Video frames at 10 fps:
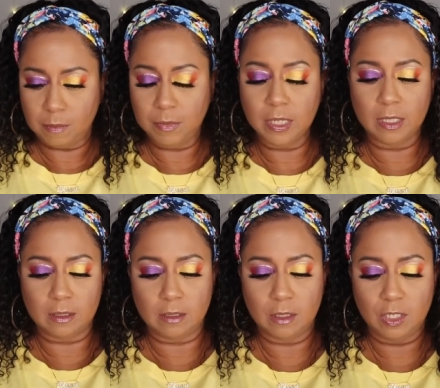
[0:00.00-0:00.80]

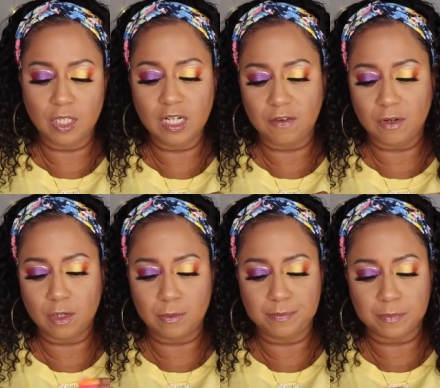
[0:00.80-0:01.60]
But you never
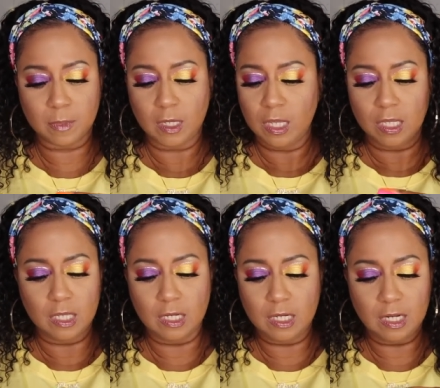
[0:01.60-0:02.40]
know.
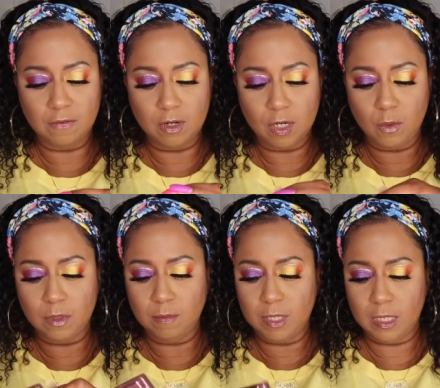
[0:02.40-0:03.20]
You never know
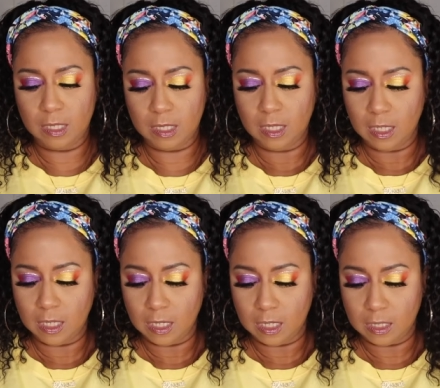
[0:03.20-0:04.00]
with me.
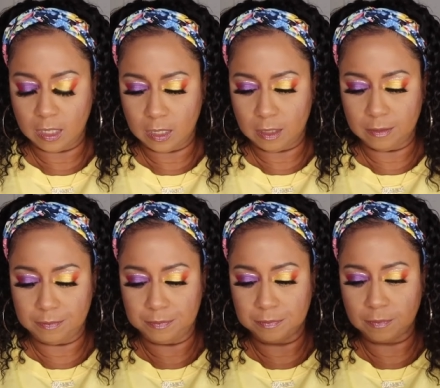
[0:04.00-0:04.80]
Um,
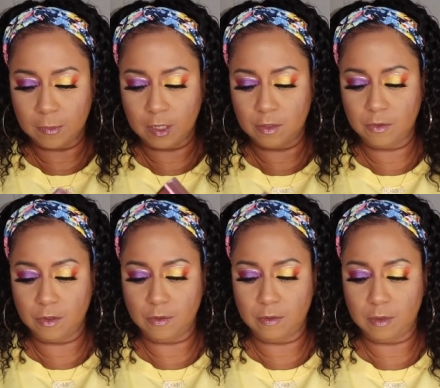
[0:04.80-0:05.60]

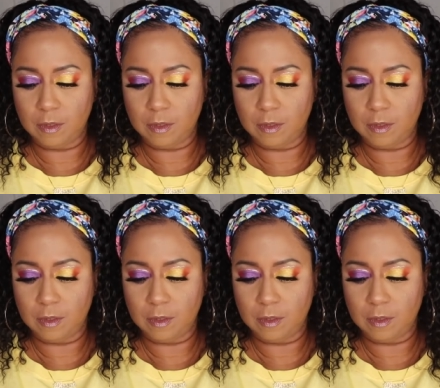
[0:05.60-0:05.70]
so.